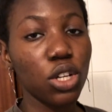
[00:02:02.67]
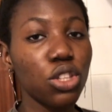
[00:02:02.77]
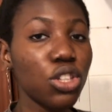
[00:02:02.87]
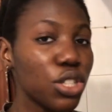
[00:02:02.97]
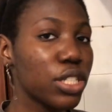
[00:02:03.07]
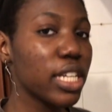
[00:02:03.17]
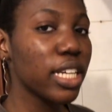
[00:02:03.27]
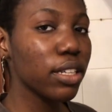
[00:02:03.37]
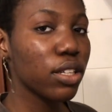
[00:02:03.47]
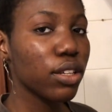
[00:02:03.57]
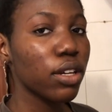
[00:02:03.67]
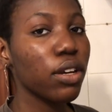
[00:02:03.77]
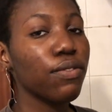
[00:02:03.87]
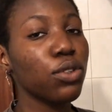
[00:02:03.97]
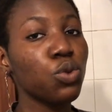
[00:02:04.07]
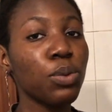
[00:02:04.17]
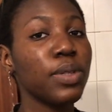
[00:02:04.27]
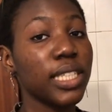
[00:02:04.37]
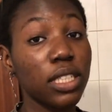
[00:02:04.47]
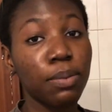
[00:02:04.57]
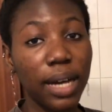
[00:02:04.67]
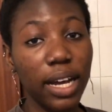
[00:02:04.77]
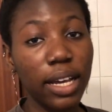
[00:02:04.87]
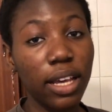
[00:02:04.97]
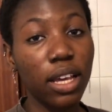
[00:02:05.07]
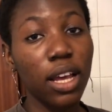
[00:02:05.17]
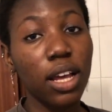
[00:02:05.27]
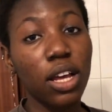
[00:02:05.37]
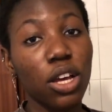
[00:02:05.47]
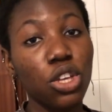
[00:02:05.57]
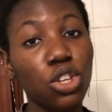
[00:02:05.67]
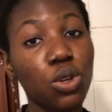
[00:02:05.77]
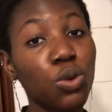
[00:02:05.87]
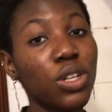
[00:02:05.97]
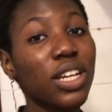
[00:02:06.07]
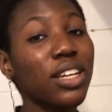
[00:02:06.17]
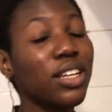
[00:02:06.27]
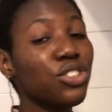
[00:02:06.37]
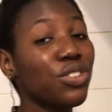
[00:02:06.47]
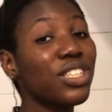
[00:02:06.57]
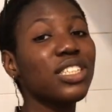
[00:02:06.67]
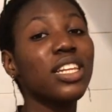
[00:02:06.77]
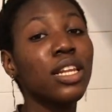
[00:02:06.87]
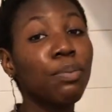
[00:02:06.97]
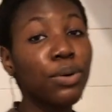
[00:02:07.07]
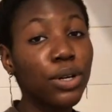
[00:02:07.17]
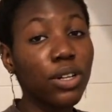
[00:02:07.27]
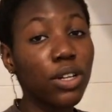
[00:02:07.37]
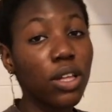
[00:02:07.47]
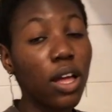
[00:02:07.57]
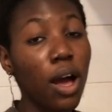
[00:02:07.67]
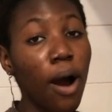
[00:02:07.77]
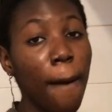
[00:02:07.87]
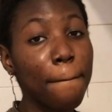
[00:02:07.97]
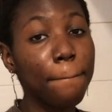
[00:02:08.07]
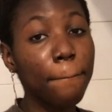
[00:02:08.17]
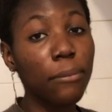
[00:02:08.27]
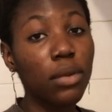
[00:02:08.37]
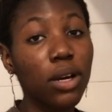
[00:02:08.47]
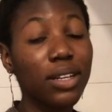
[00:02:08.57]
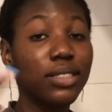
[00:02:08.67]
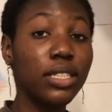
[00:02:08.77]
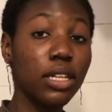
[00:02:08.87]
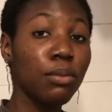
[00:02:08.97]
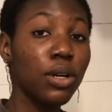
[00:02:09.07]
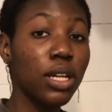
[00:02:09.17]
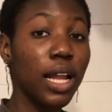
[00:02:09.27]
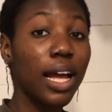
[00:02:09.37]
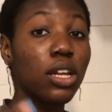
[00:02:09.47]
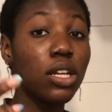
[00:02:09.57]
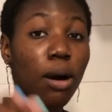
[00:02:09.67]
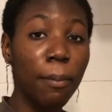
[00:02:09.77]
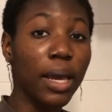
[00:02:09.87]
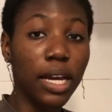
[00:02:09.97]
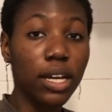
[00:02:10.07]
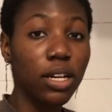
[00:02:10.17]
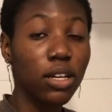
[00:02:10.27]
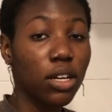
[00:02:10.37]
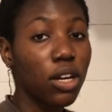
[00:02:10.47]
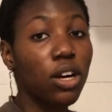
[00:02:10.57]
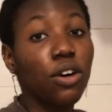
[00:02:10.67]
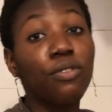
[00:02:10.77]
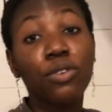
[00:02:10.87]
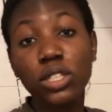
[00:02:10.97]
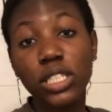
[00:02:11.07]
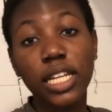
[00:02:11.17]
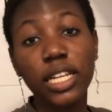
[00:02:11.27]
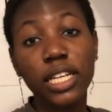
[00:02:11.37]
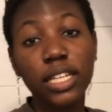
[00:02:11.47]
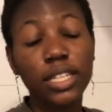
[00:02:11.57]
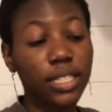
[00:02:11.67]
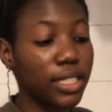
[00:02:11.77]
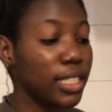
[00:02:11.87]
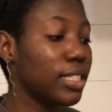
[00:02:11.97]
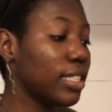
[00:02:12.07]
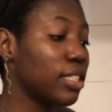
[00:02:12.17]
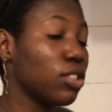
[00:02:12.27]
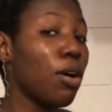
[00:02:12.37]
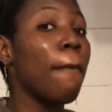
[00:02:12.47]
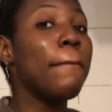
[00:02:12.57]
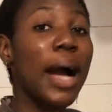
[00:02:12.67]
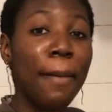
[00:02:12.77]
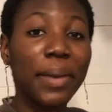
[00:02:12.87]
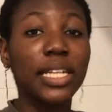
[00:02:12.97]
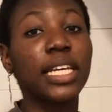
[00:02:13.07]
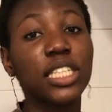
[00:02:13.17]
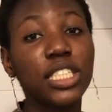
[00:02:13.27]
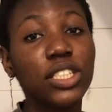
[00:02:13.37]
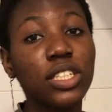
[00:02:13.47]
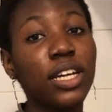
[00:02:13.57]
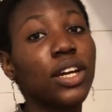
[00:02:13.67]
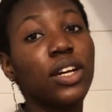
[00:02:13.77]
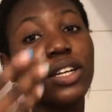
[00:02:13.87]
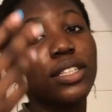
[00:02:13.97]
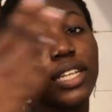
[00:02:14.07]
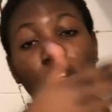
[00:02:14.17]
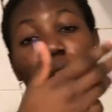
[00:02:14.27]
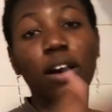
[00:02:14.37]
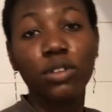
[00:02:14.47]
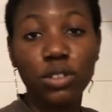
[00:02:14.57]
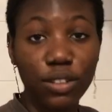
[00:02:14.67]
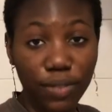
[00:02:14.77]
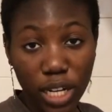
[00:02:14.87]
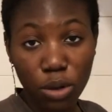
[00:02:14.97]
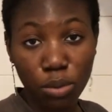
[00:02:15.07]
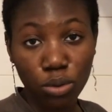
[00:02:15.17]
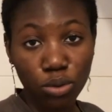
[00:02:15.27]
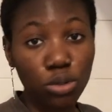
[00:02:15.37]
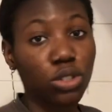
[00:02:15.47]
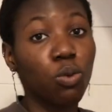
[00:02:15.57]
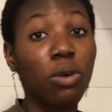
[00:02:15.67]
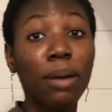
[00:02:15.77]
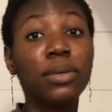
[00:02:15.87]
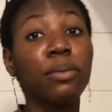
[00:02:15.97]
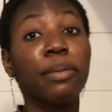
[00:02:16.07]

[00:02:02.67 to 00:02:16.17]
usually for sweet potato pie, you'd traditionally put cinnamon and nutmeg. Unfortunately, since this is not my main kitchen, they don't have those available. So what I'm going to